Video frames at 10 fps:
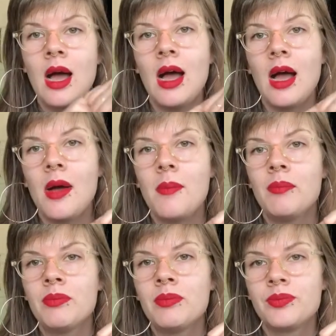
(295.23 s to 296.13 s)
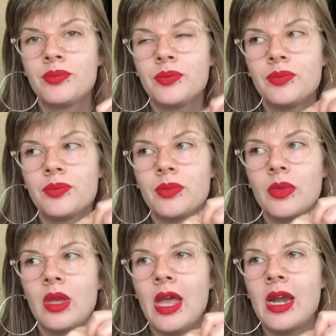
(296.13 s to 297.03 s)
And
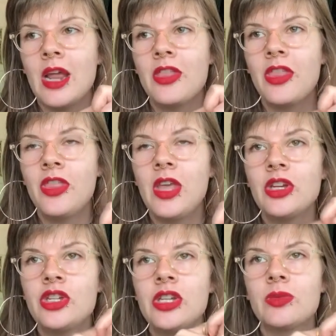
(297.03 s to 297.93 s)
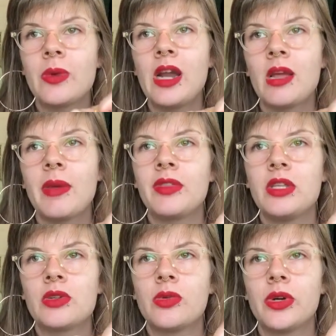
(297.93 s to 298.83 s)
I think she's writing about
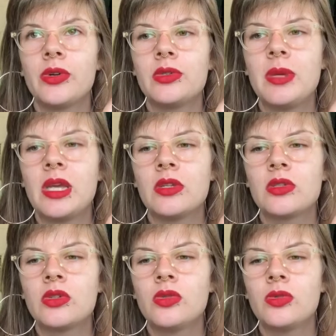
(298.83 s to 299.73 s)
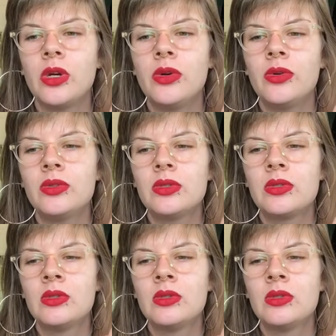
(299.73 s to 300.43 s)
these crows because crows